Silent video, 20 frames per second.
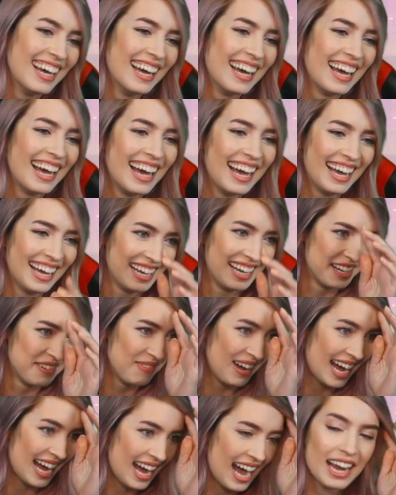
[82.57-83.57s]

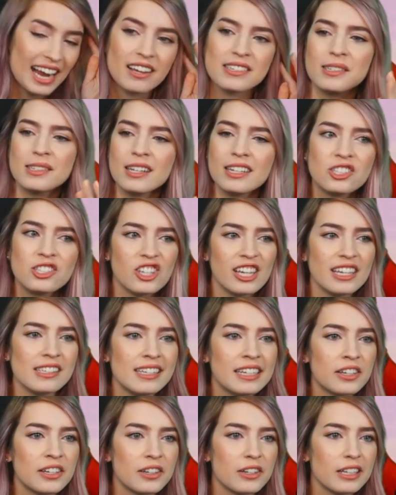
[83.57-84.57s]
I also saw Jason
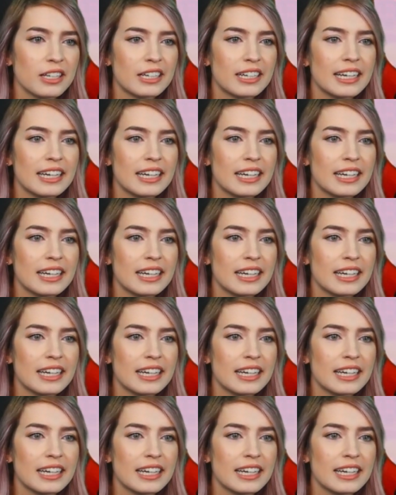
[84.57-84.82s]
here earlier.